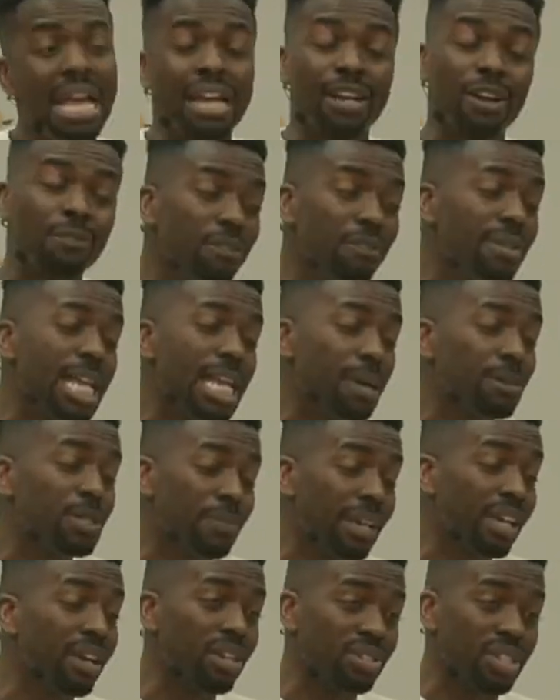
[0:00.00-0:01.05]
And oftentimes
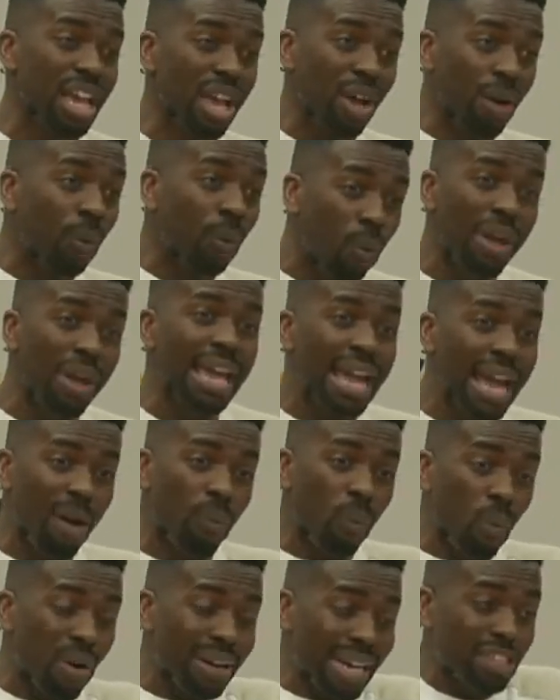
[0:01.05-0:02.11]
because we are
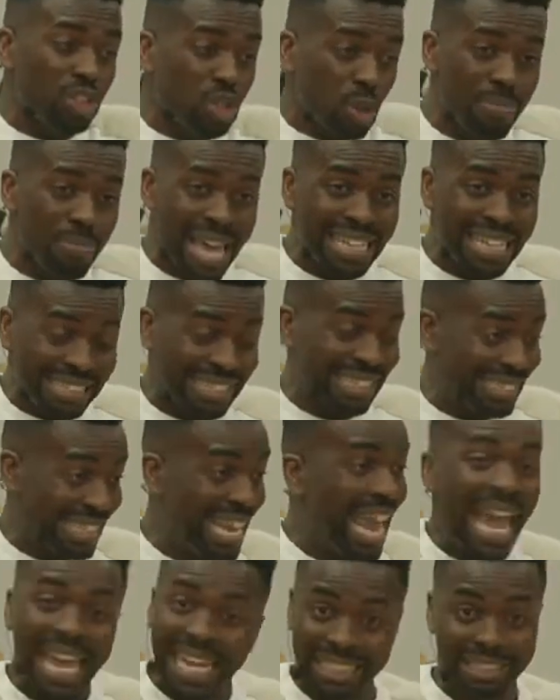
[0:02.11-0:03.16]
wanting to be
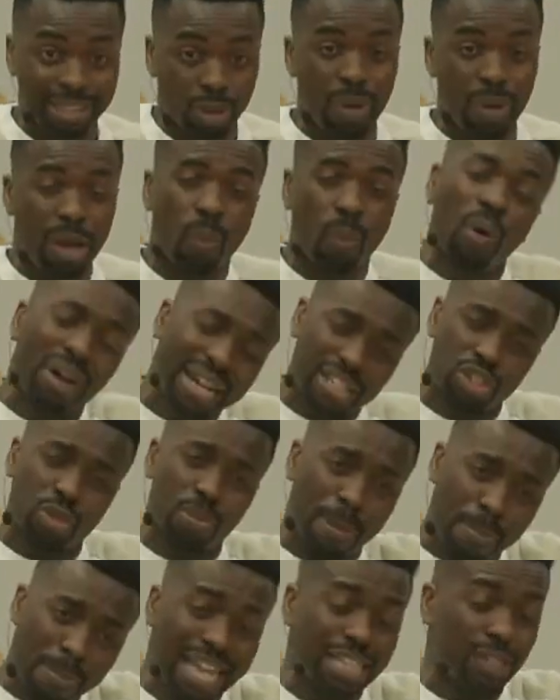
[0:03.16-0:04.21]
entertained, we're wanting to
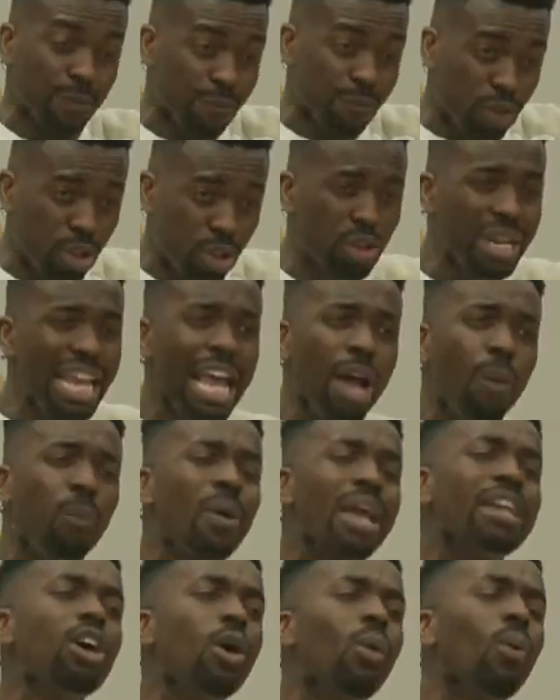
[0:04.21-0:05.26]
be made to feel good,
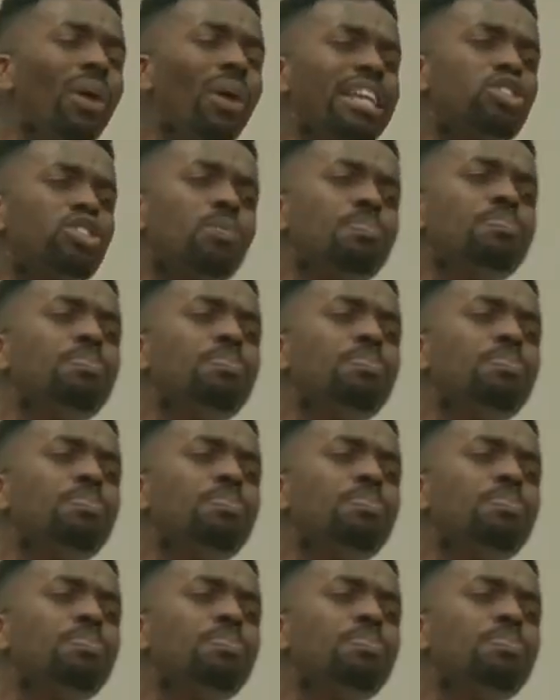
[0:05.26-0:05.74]
we're not wanting to